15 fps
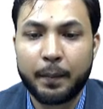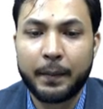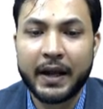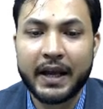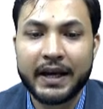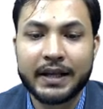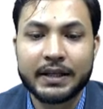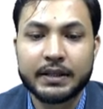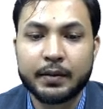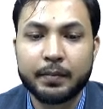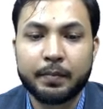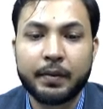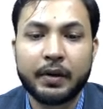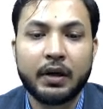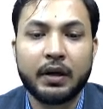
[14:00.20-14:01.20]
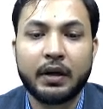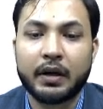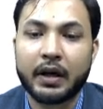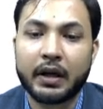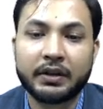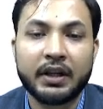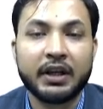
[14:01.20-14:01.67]
Plain and simple,
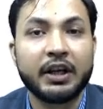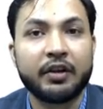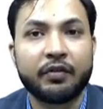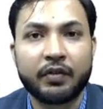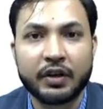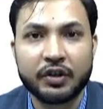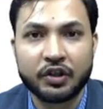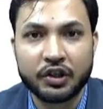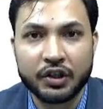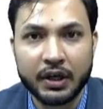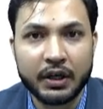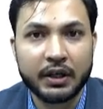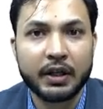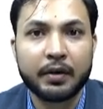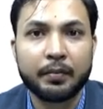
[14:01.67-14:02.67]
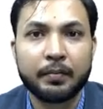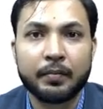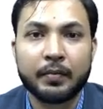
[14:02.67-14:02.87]
nothing. Differentiate them